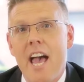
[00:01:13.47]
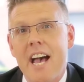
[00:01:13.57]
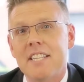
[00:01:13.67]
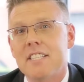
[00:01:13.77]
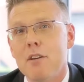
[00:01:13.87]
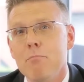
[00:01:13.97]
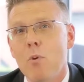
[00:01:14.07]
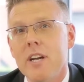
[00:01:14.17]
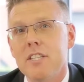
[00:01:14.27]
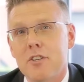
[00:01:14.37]
At some
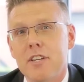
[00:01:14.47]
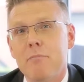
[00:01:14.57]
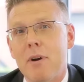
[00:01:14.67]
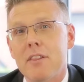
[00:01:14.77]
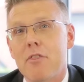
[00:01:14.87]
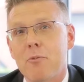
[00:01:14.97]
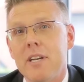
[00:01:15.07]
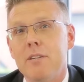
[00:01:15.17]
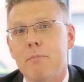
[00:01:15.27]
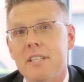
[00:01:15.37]
point during month
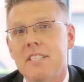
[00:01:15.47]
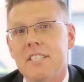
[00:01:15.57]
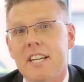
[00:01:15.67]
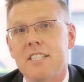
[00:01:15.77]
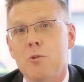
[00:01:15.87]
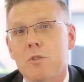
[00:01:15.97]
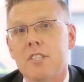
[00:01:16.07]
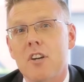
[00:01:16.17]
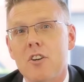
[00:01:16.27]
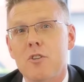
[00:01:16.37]
3 to month 6, you will
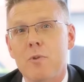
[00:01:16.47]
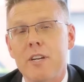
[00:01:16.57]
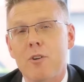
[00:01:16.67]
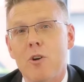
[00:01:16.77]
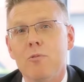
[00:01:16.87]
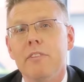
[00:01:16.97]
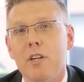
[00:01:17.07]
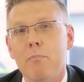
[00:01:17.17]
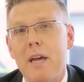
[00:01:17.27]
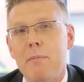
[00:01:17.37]
start to regrow
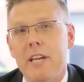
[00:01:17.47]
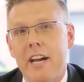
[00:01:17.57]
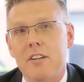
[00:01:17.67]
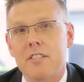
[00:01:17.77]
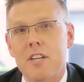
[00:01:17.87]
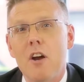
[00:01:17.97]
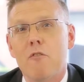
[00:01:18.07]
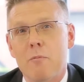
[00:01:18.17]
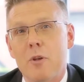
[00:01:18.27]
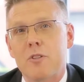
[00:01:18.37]
little baby hairs
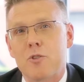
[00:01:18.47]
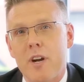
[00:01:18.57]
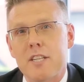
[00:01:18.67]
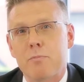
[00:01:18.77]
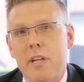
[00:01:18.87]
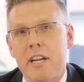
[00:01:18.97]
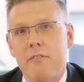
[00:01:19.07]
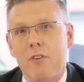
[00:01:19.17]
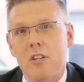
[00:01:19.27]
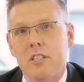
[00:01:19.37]
from those transplanted
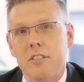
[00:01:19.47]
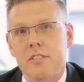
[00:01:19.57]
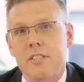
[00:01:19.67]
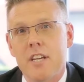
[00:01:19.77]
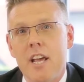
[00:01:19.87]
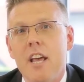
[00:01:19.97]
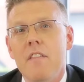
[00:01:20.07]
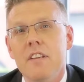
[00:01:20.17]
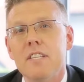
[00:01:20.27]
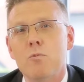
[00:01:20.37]
follicles.
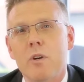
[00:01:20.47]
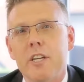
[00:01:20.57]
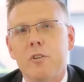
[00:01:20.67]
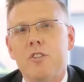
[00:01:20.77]
This is where you'll